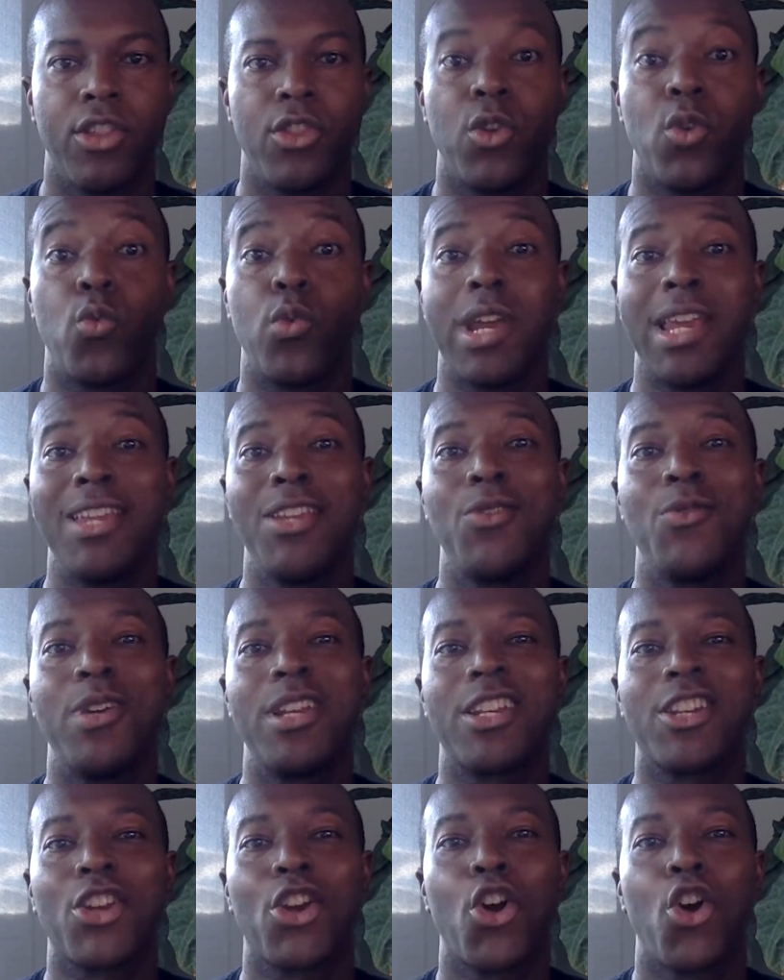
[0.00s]
The way you
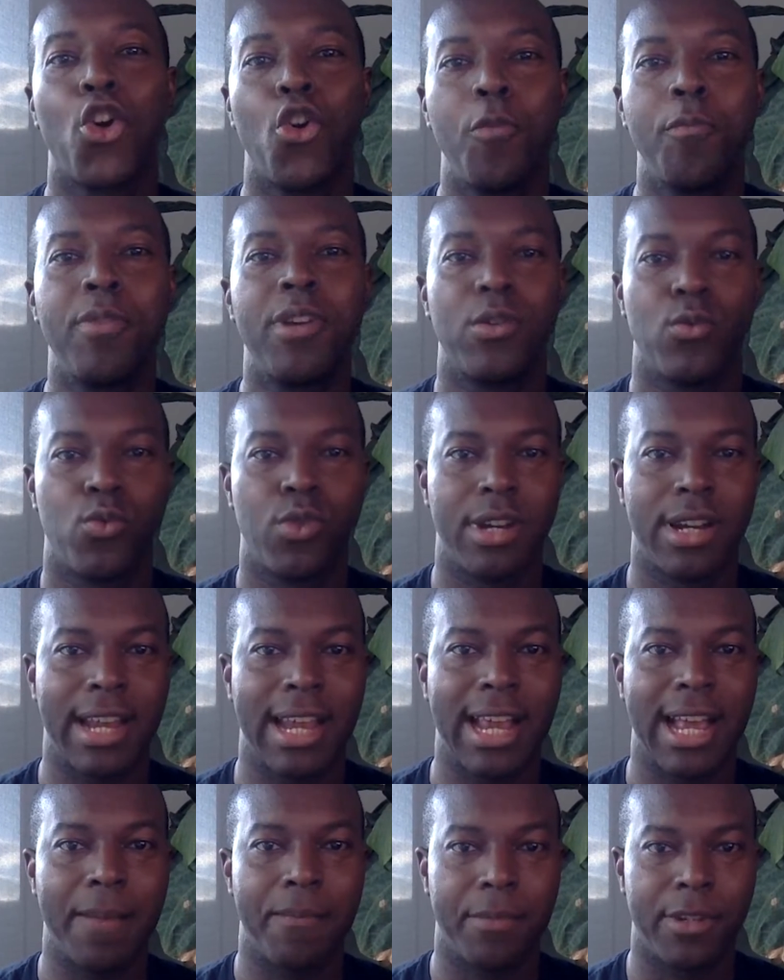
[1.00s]
interpret what
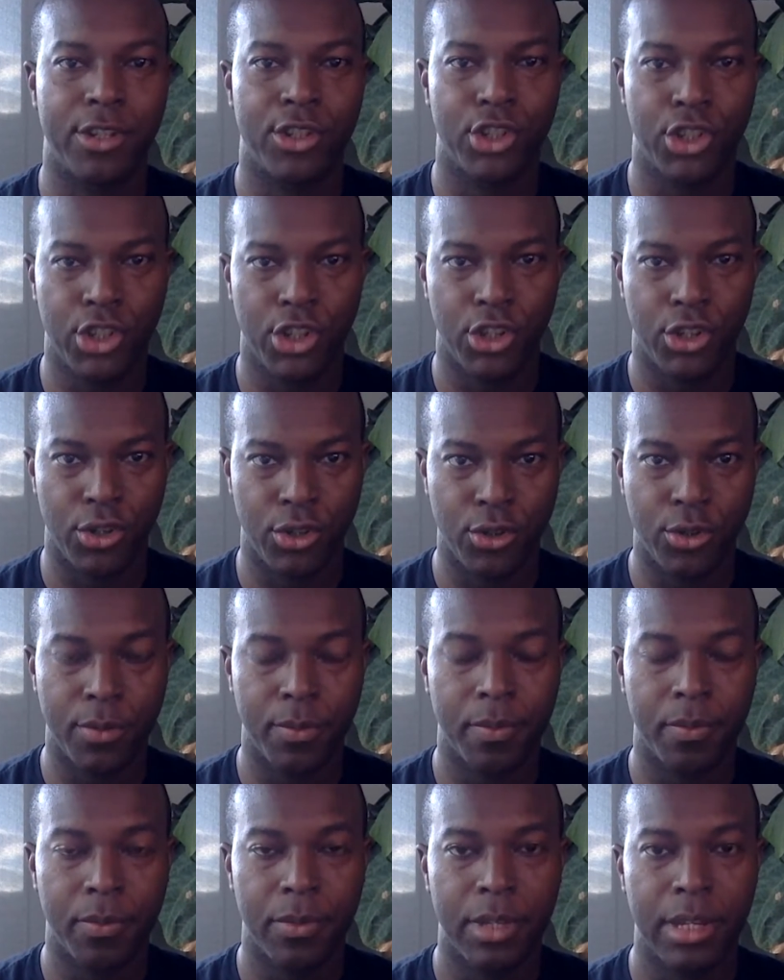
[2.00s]
happened to you
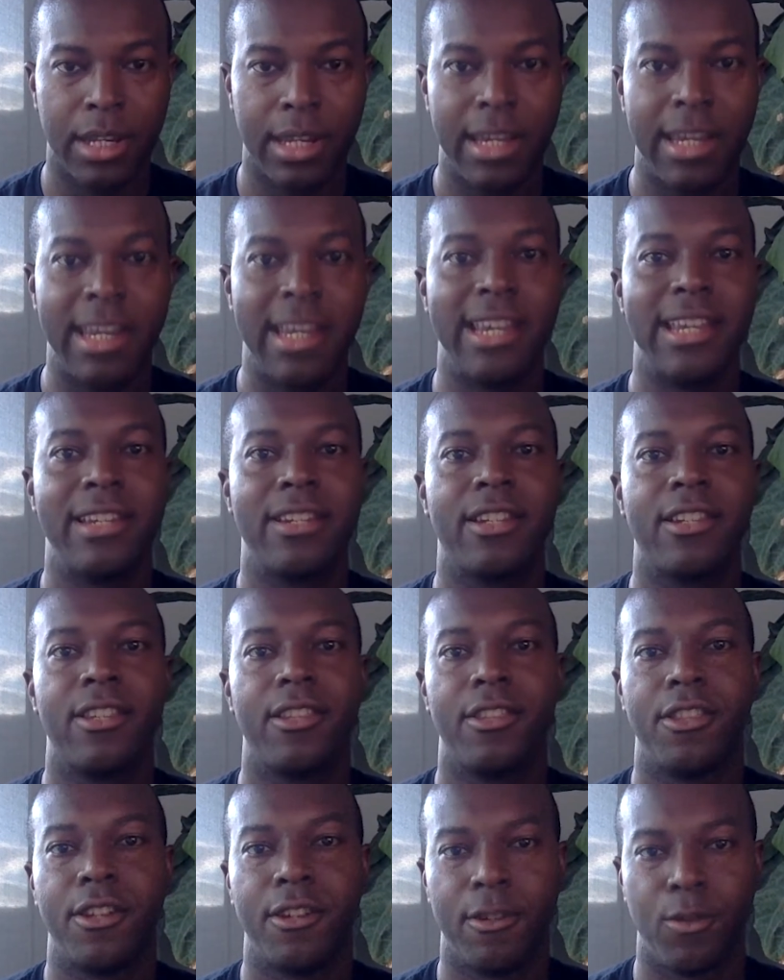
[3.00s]
is
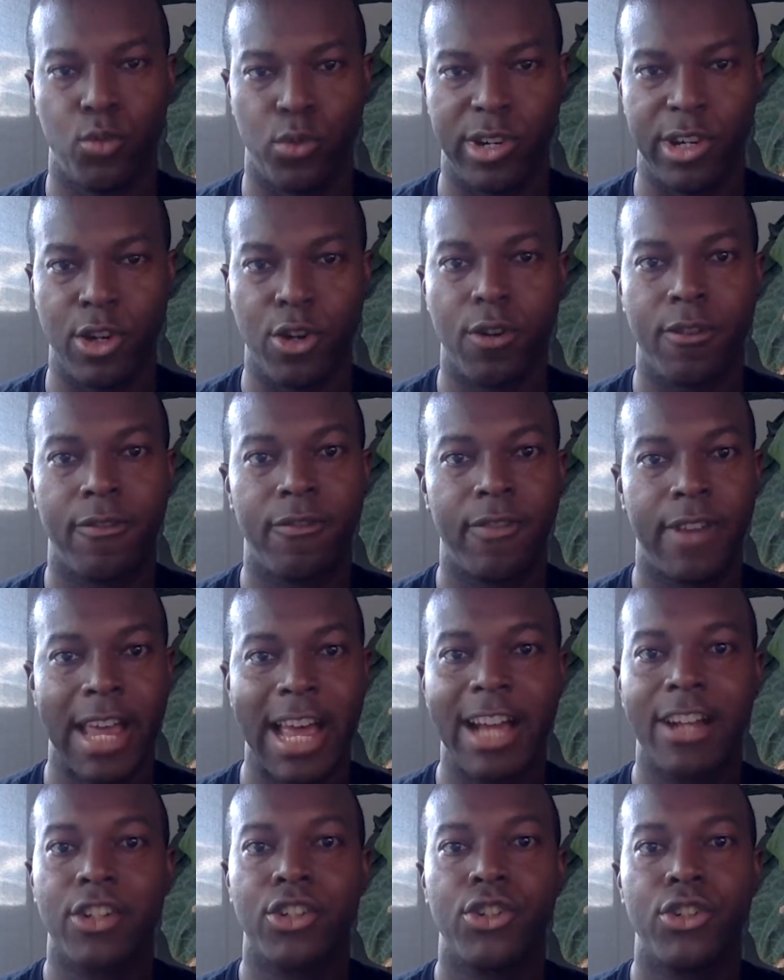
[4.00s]
the real
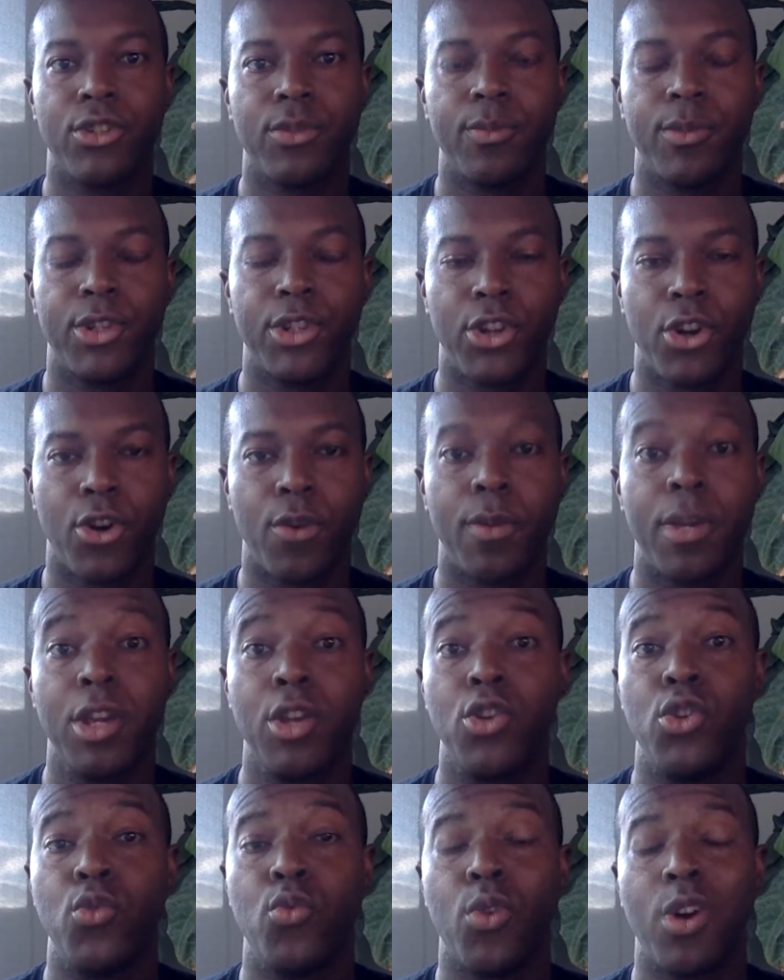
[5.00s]
factor. So
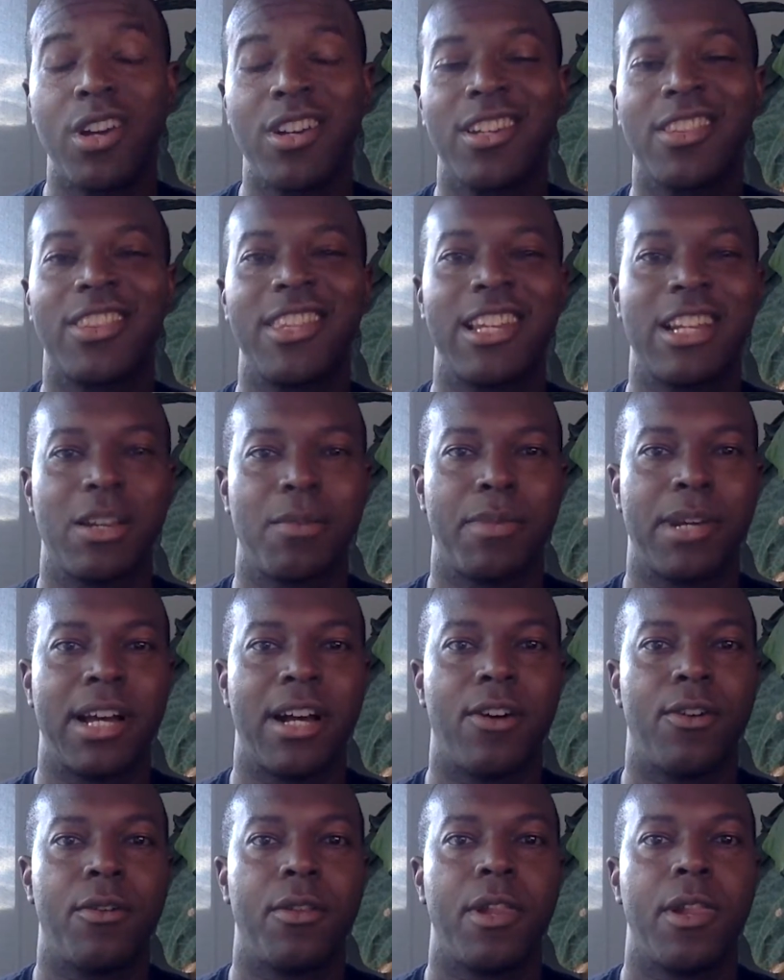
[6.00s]
you want to think
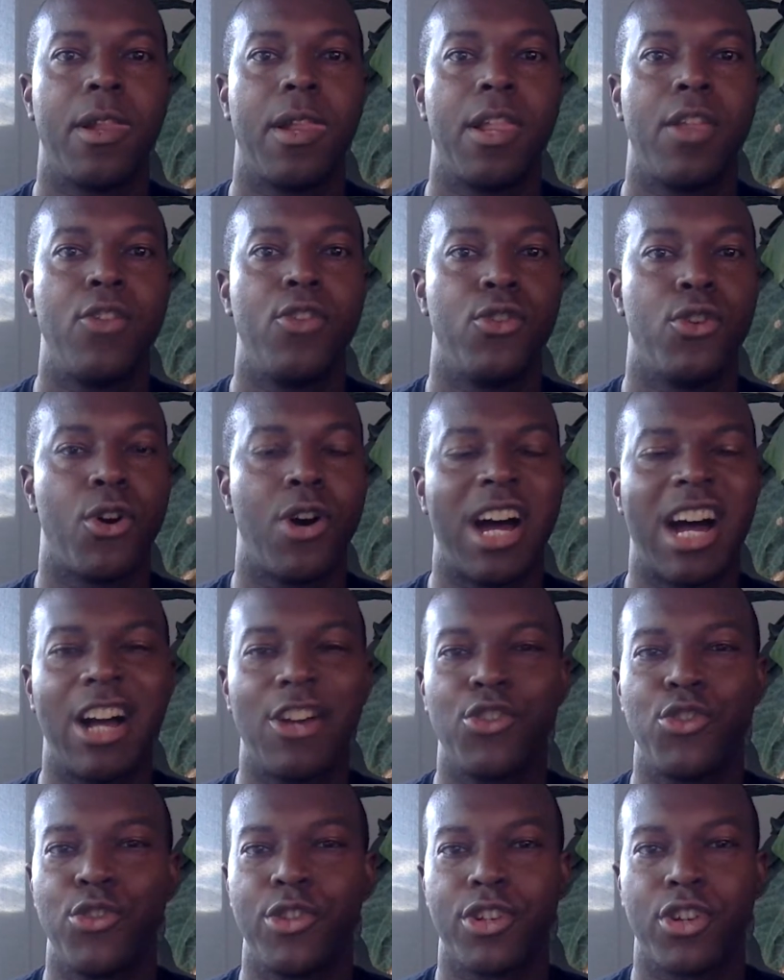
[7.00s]
about, you know,
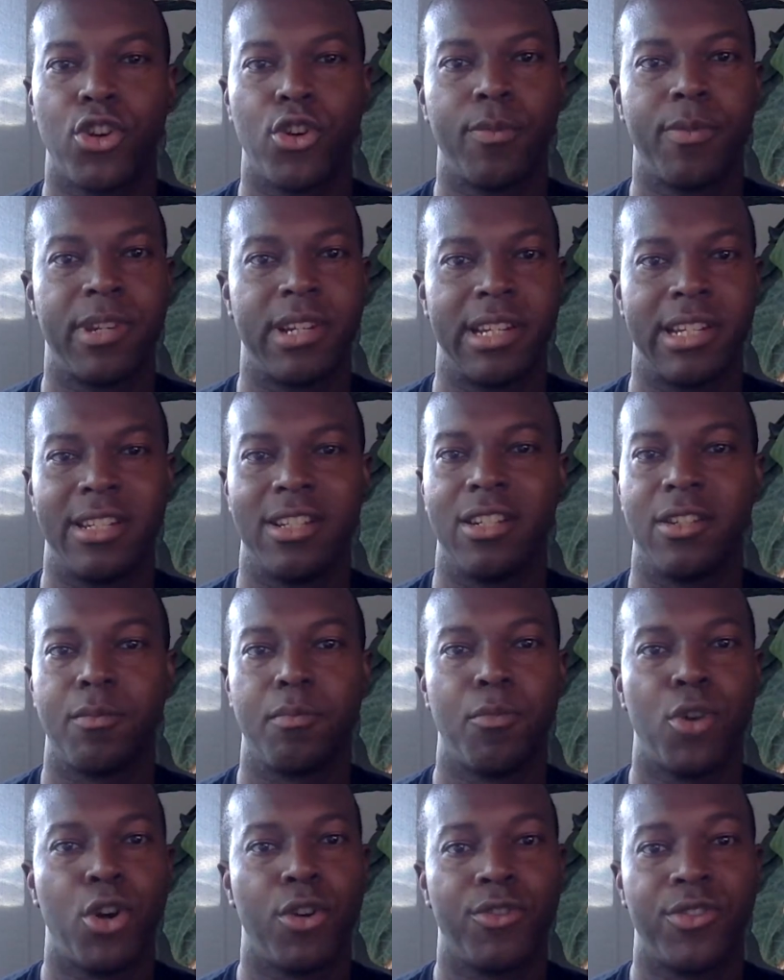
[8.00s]
how you're interpreting the
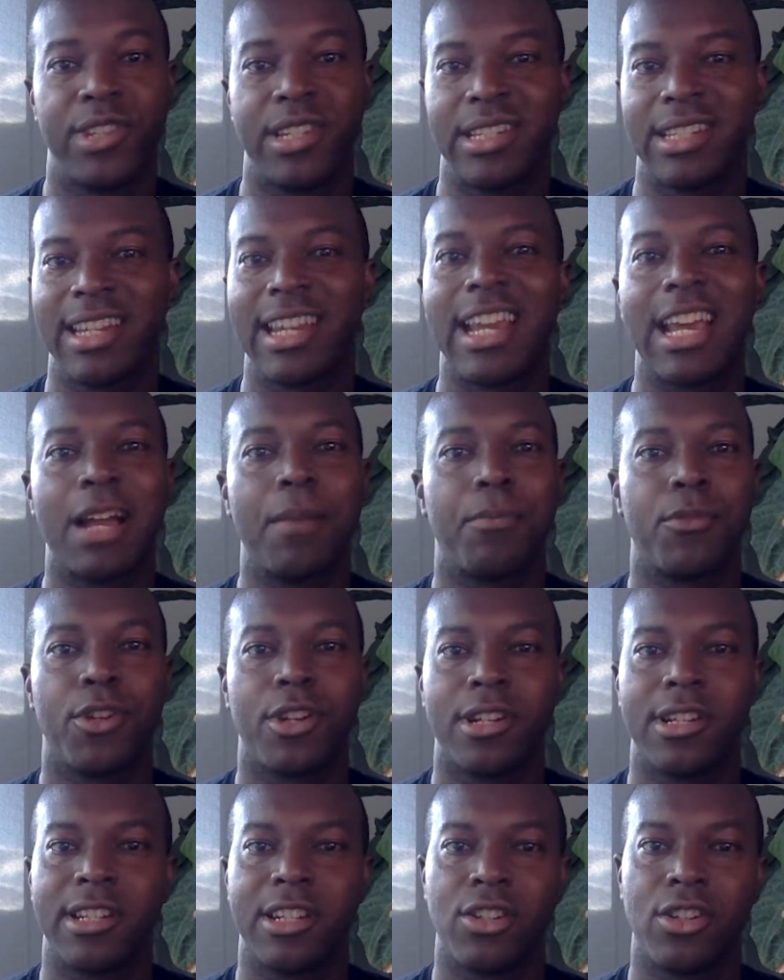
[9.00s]
small things that happen
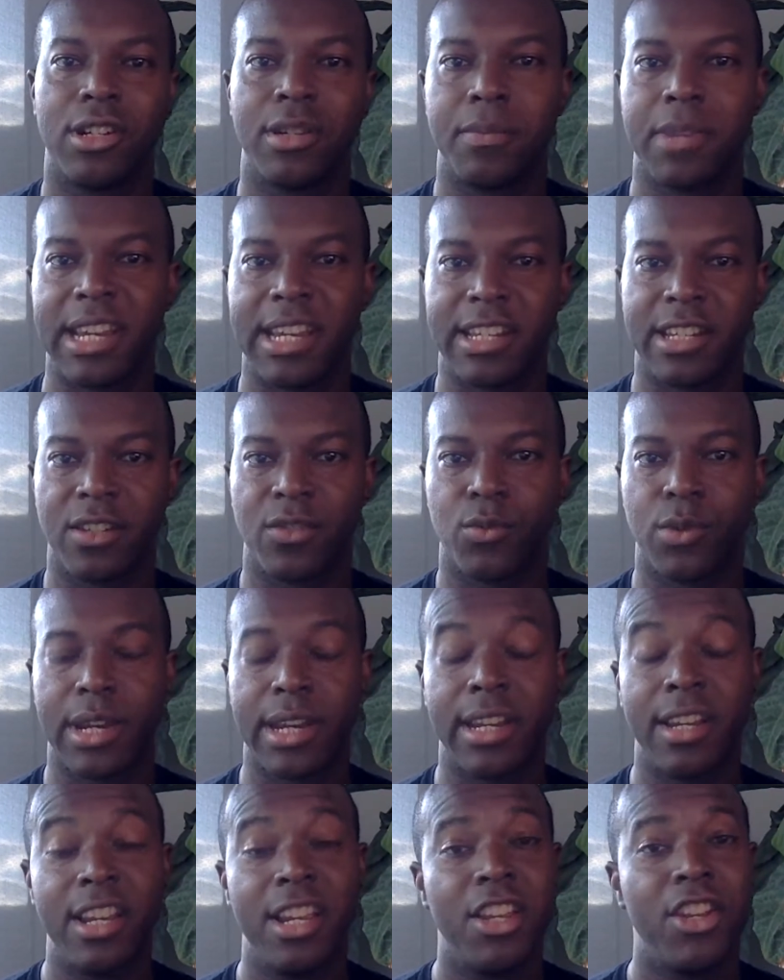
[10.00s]
on a daily basis,
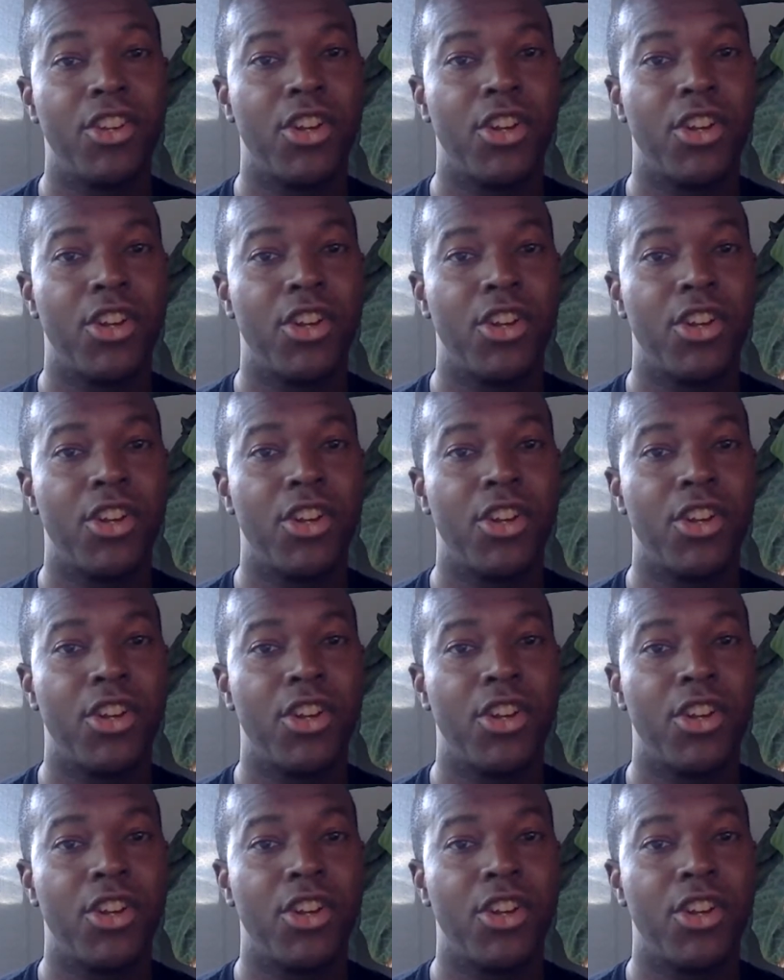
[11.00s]
right?